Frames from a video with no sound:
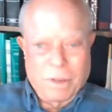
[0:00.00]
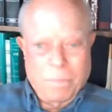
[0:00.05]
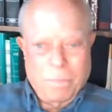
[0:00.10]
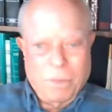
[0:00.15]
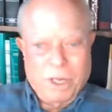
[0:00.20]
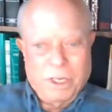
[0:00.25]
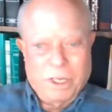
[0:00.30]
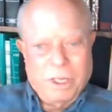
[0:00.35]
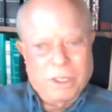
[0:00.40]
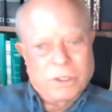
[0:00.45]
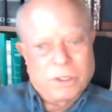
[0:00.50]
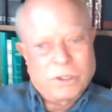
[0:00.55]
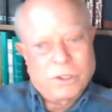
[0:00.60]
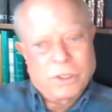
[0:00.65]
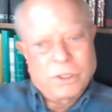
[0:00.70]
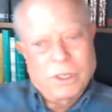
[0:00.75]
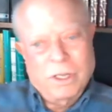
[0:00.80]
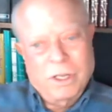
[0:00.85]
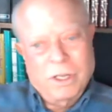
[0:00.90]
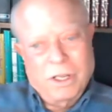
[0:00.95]
But
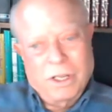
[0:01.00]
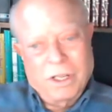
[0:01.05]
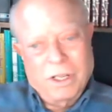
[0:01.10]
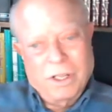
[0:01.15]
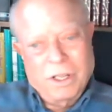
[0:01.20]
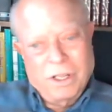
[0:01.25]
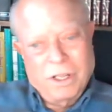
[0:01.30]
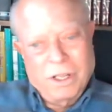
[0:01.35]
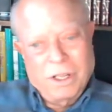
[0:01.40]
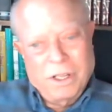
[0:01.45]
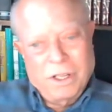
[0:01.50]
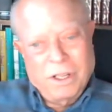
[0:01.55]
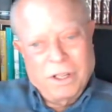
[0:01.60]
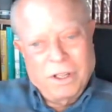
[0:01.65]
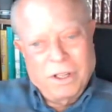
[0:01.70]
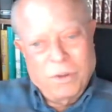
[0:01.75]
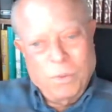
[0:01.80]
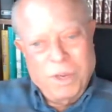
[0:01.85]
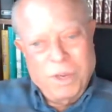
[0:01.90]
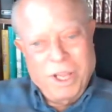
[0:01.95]

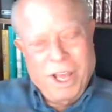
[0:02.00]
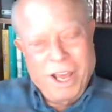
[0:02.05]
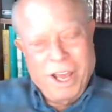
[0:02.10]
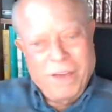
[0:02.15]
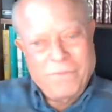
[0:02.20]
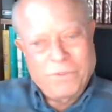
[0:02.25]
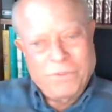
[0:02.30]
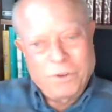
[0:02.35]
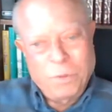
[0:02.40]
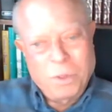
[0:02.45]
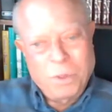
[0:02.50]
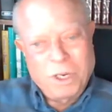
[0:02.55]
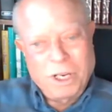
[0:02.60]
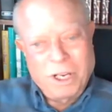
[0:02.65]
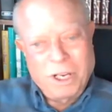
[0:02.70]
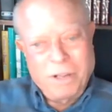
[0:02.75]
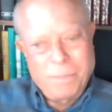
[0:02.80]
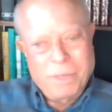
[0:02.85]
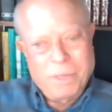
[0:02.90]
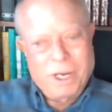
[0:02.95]
we have to
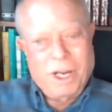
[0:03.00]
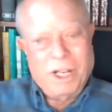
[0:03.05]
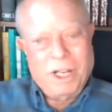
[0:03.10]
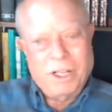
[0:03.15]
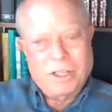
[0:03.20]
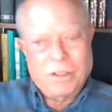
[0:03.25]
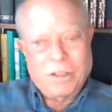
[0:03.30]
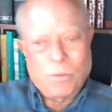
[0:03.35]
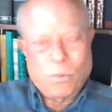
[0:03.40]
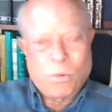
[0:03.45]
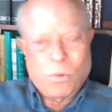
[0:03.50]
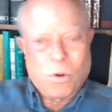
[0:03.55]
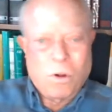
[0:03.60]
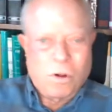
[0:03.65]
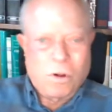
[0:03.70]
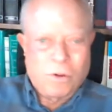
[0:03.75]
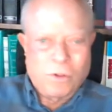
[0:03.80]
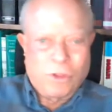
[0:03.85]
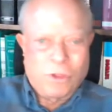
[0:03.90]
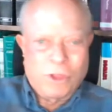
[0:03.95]
eliminate the
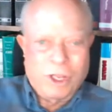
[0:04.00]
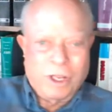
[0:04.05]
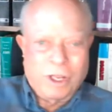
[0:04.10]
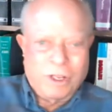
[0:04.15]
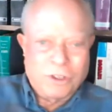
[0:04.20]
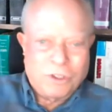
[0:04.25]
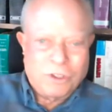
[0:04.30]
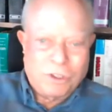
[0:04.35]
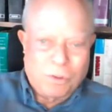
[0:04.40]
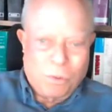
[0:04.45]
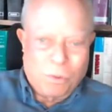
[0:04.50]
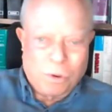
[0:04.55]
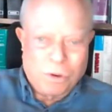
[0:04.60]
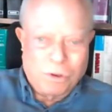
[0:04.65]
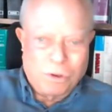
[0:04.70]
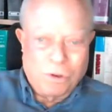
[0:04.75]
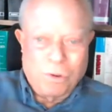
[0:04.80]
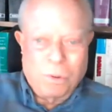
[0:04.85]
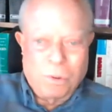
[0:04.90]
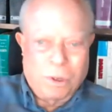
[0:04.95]
wrong things that we're
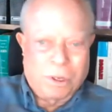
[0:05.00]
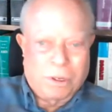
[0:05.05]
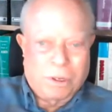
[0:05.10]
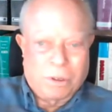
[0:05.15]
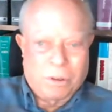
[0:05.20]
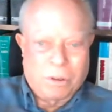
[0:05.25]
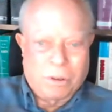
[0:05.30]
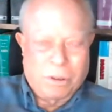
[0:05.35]
doing.